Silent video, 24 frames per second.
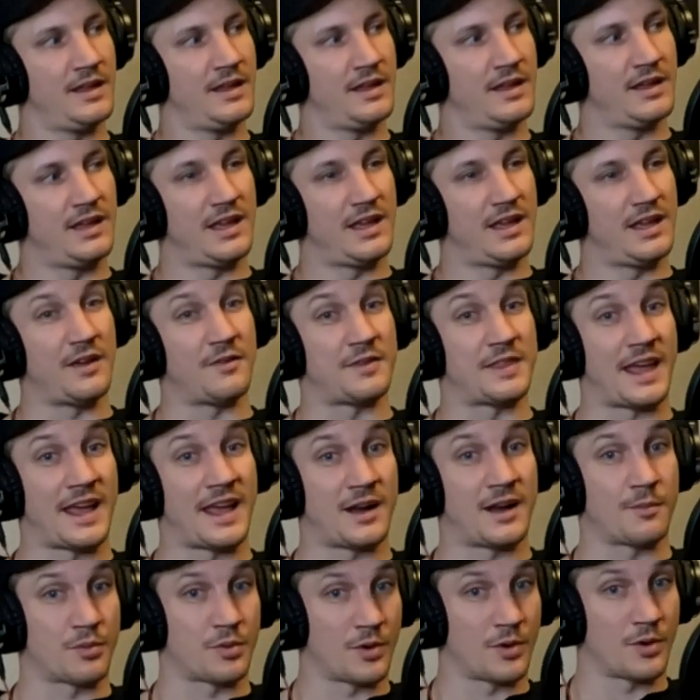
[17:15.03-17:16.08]
if that
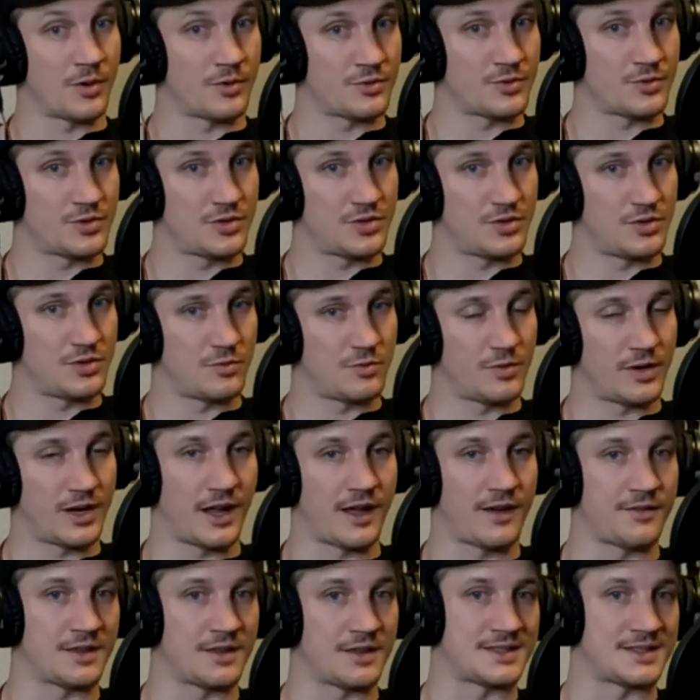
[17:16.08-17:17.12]
approach would have the
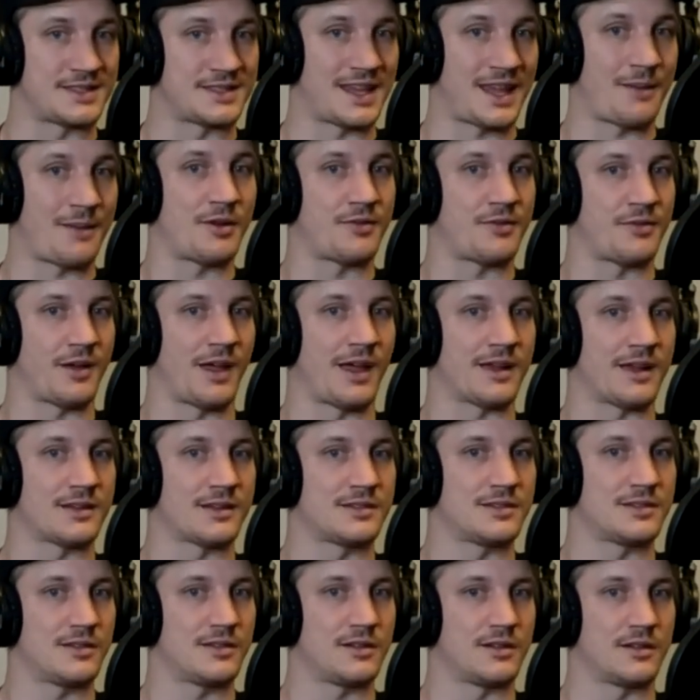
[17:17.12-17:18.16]
same effect
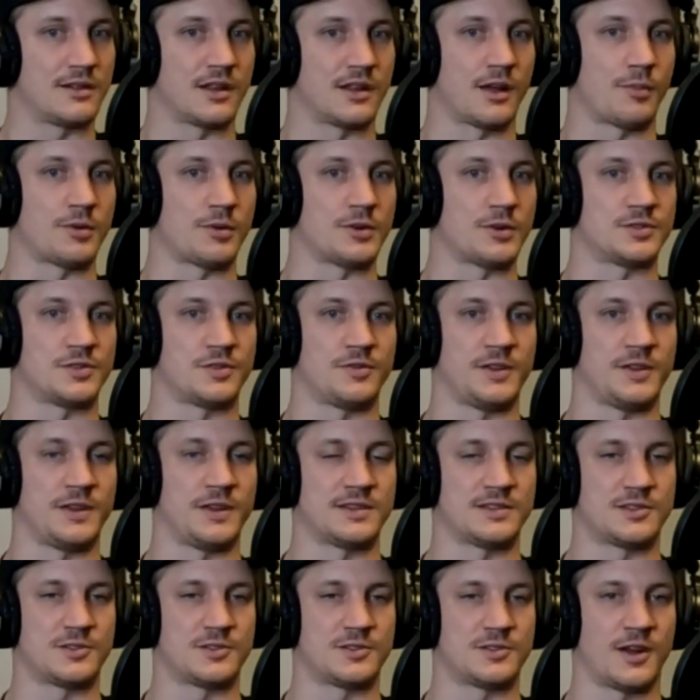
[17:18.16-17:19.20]
on hypertrophy and
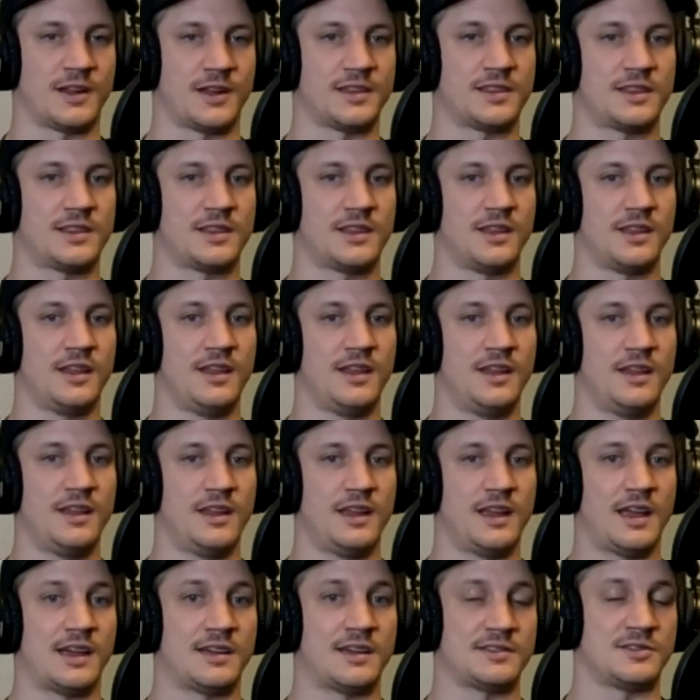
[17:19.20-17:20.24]
strength
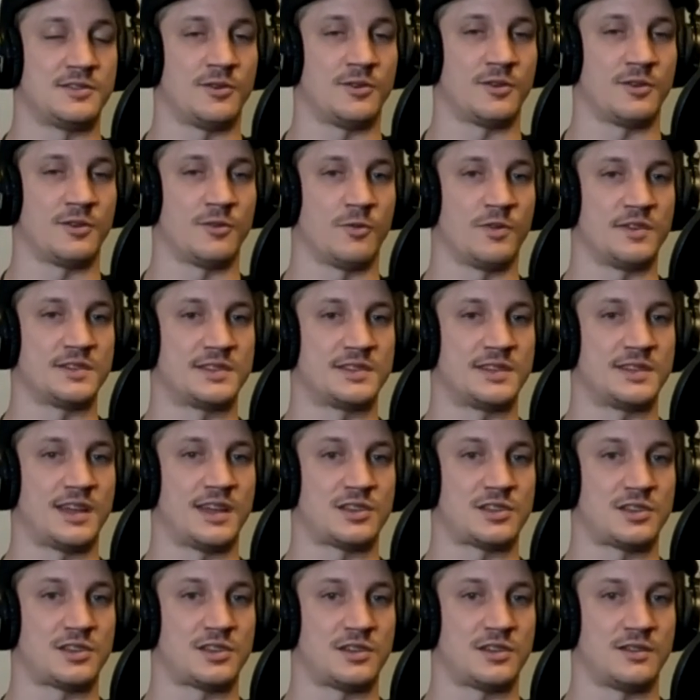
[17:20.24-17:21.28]
as doing 1
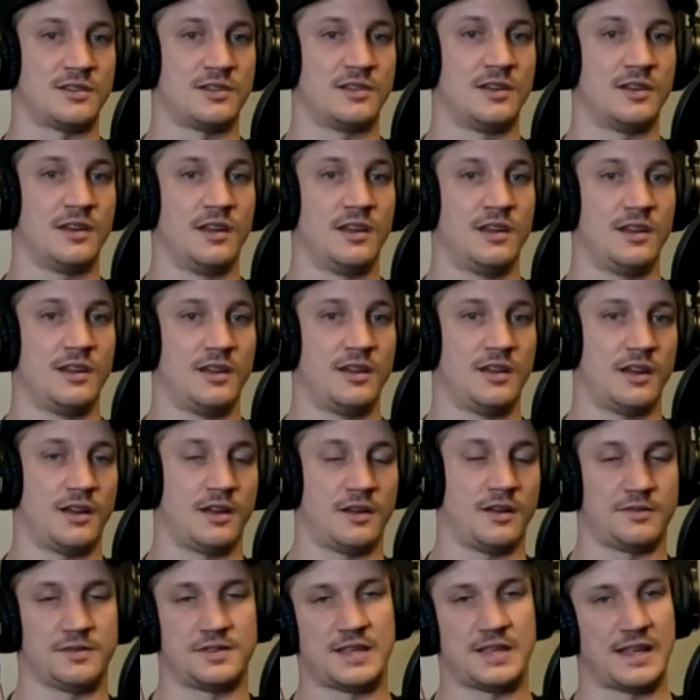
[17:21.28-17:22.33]
session of
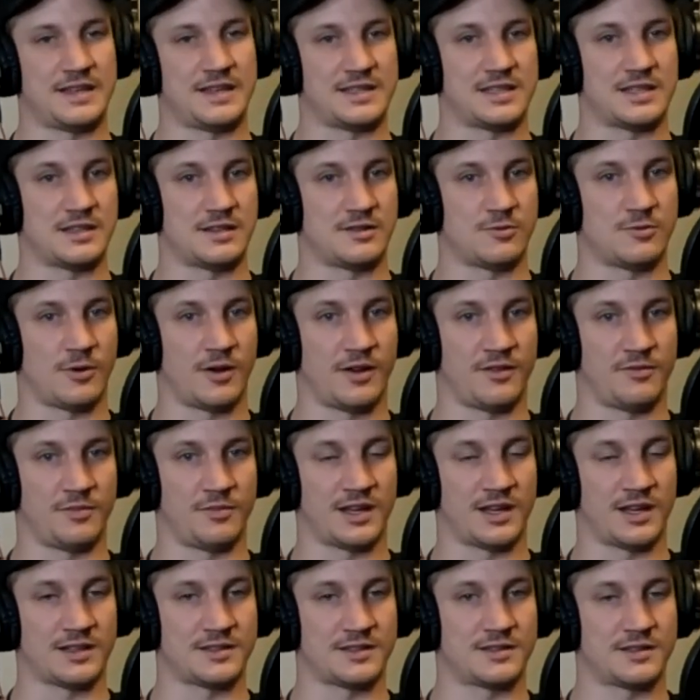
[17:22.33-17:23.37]
10 to 12
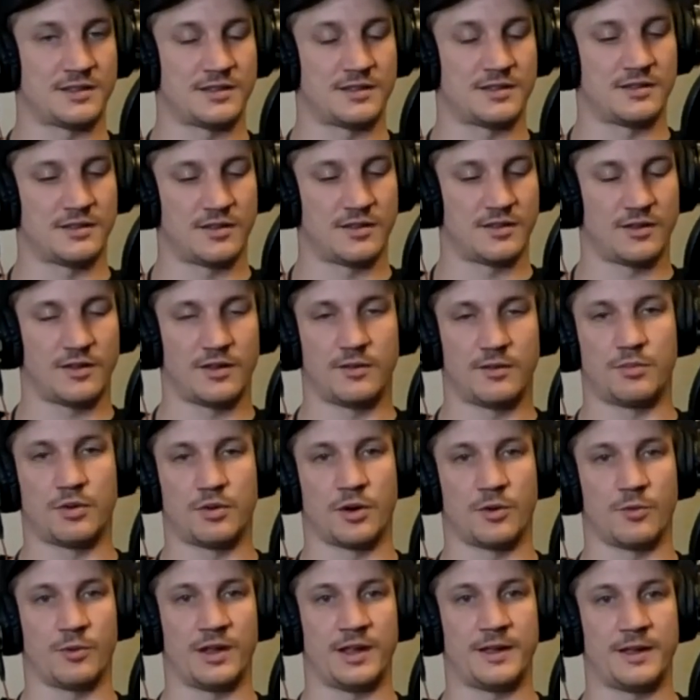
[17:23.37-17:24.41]
minutes per
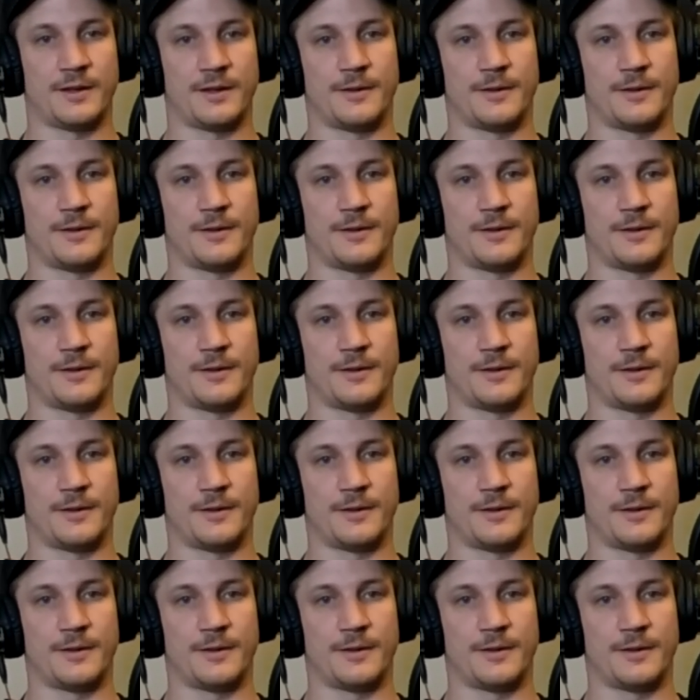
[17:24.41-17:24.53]
week.